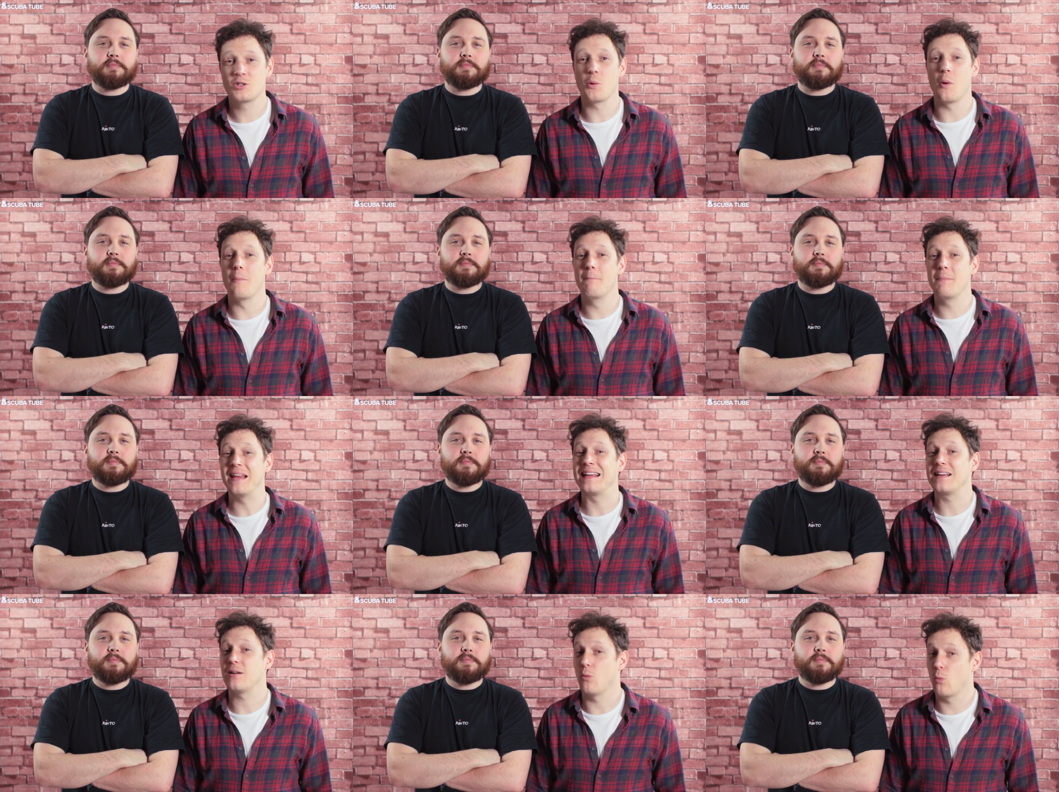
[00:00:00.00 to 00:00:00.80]
Speaker 1: to a
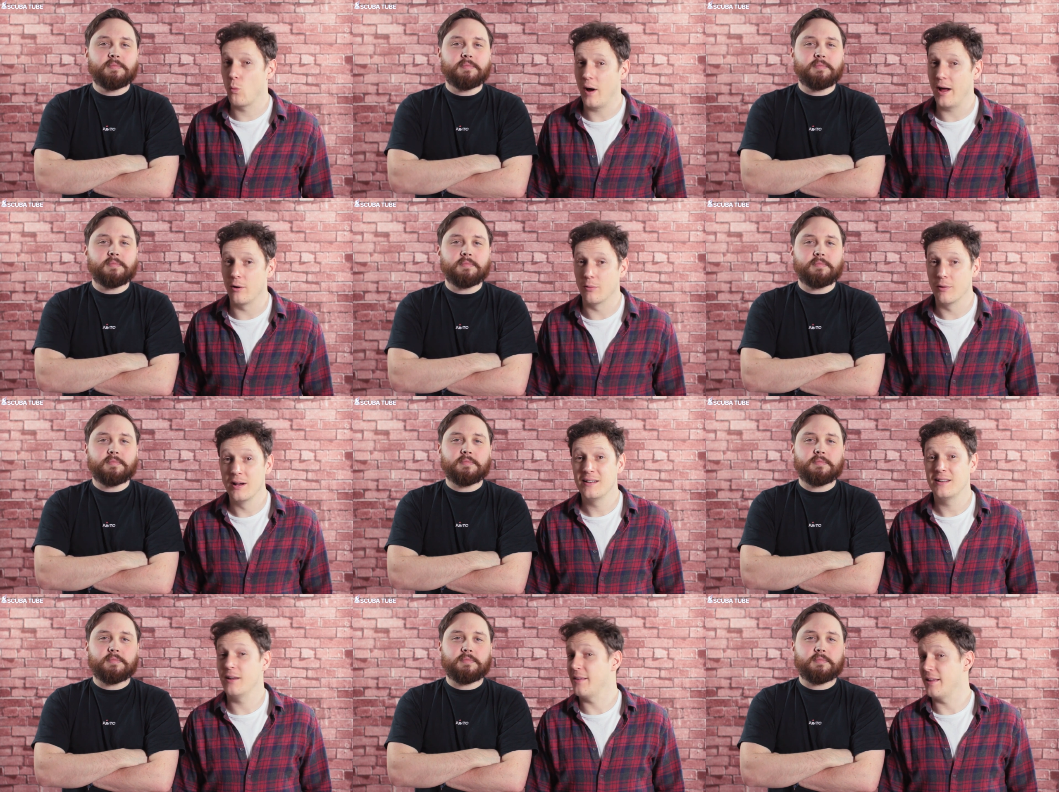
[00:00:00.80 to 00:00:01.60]
minke whale.
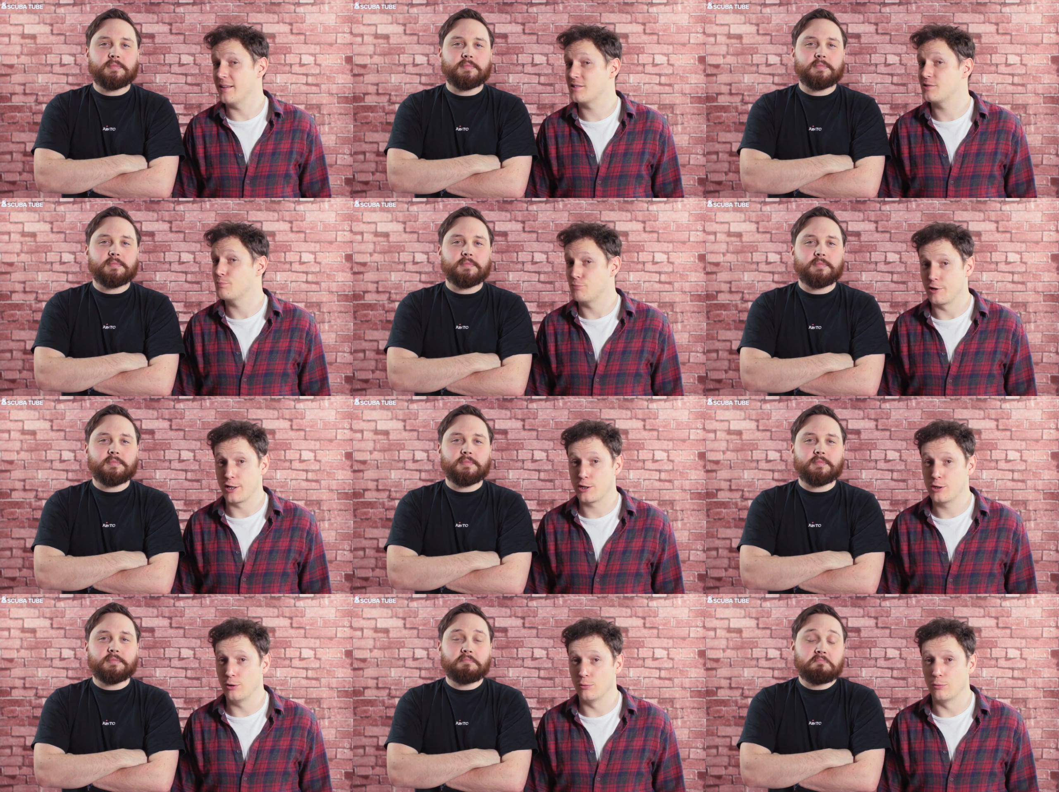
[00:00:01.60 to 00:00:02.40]
Now that's pretty
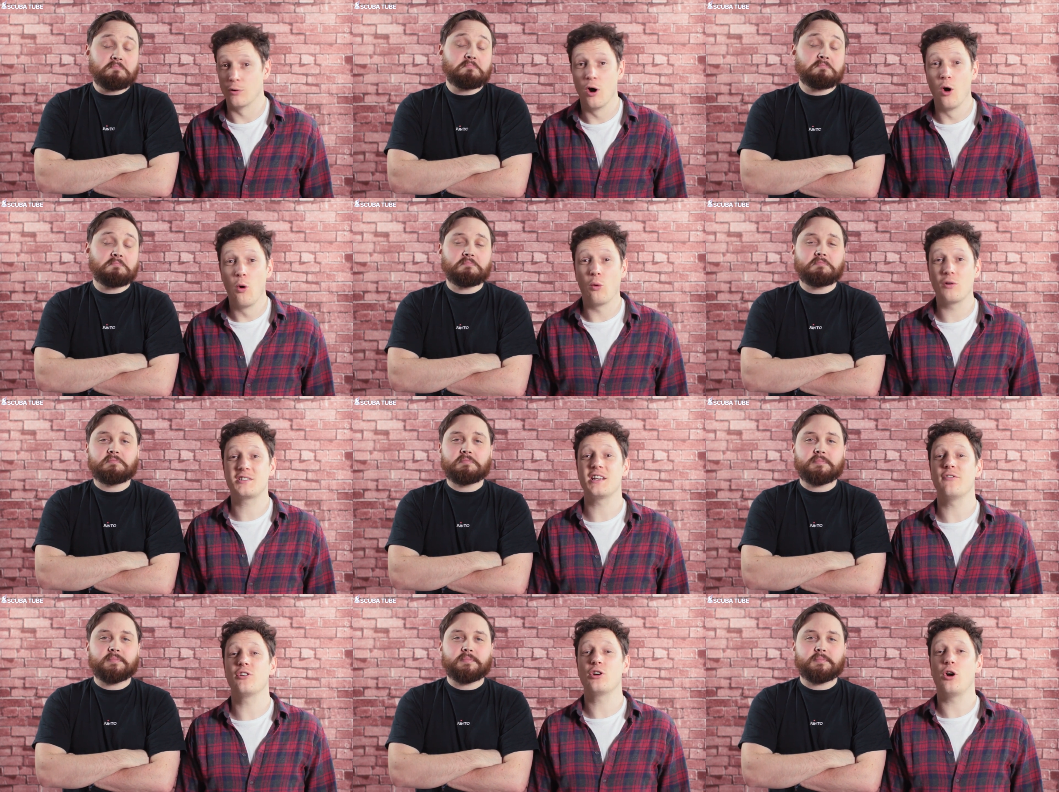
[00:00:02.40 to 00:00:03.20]
cool. What's
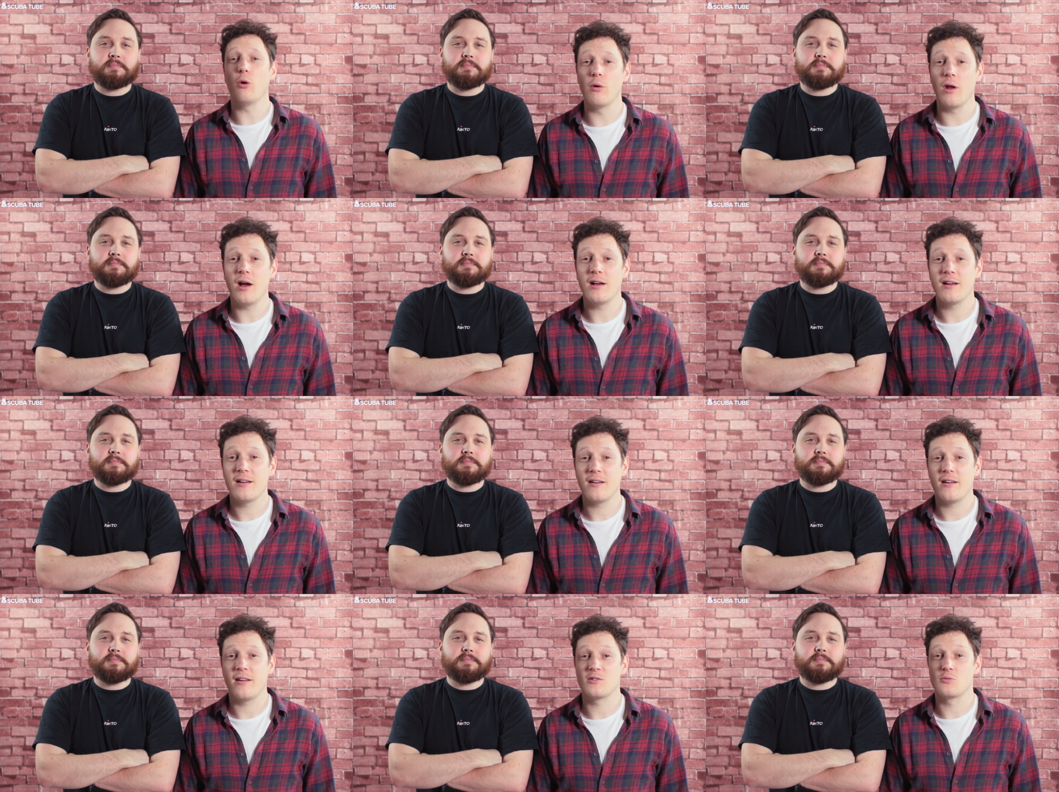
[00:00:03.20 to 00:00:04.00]
even cooler
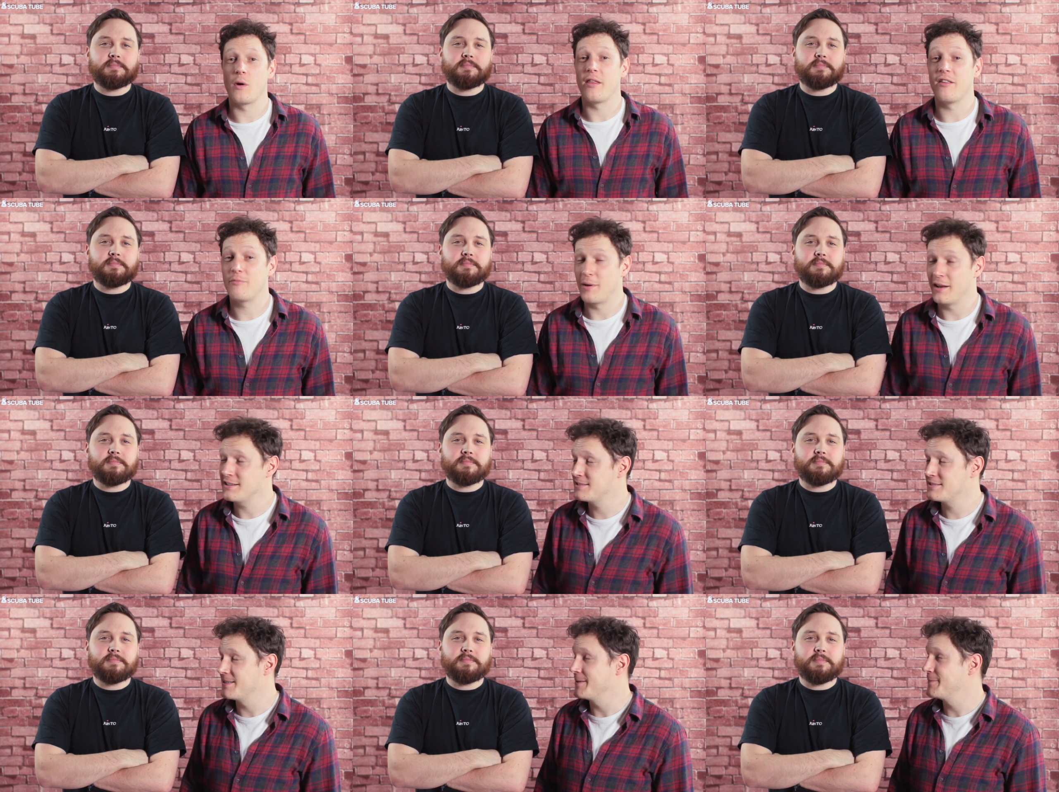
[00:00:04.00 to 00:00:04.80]
is where they've
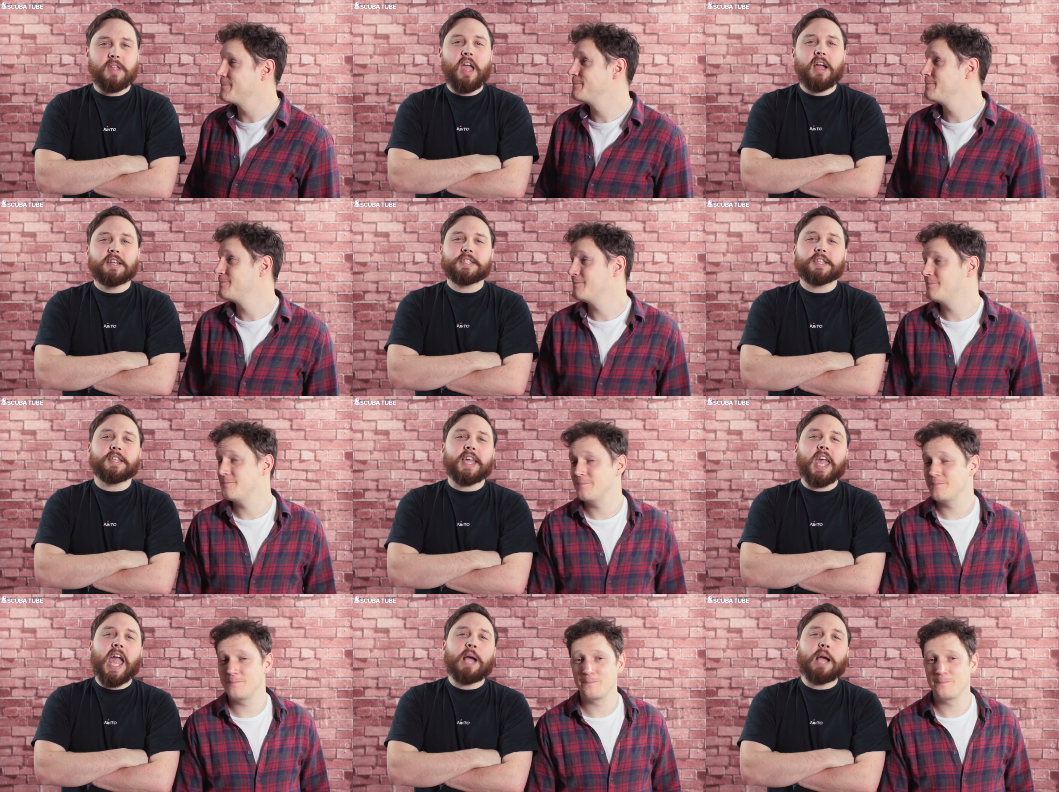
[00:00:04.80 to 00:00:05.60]
placed it. So the
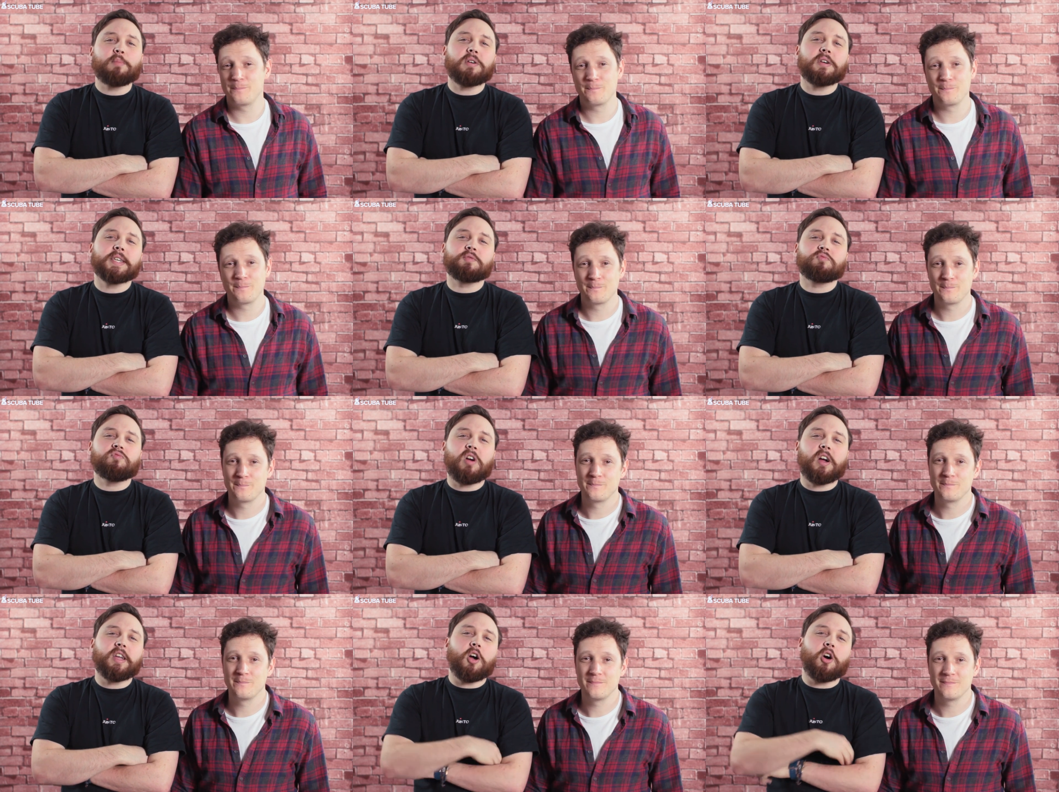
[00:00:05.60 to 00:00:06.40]
Speaker 2: camera is
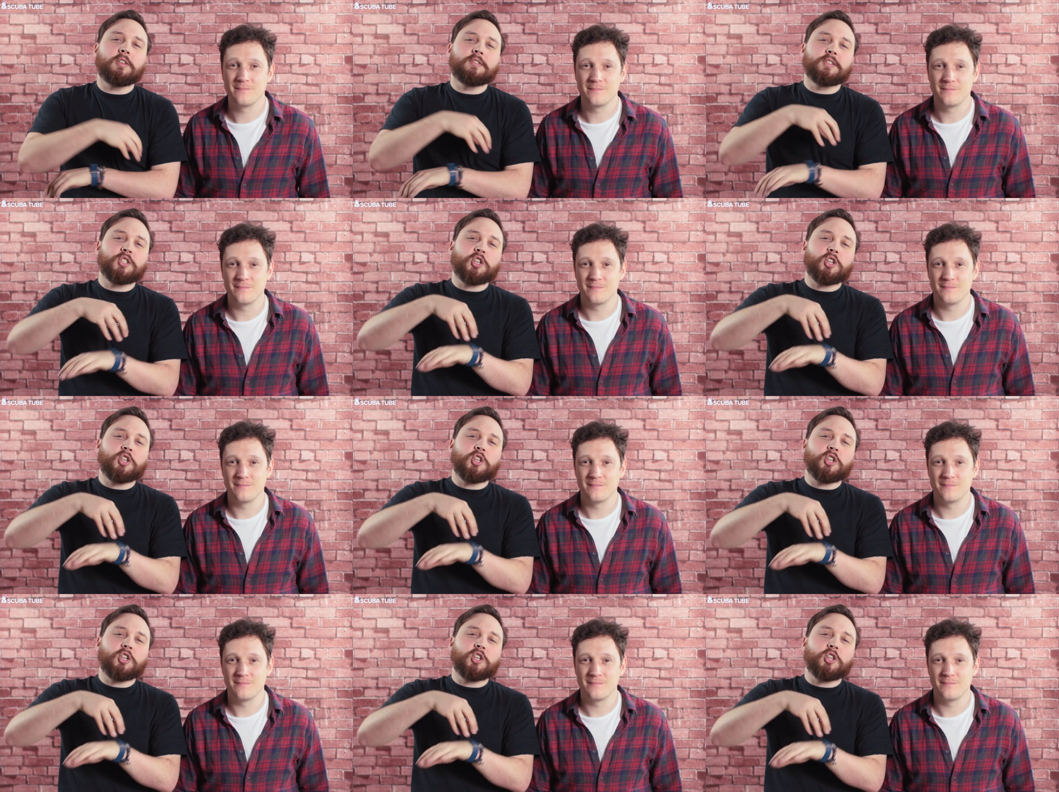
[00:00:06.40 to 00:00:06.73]
right on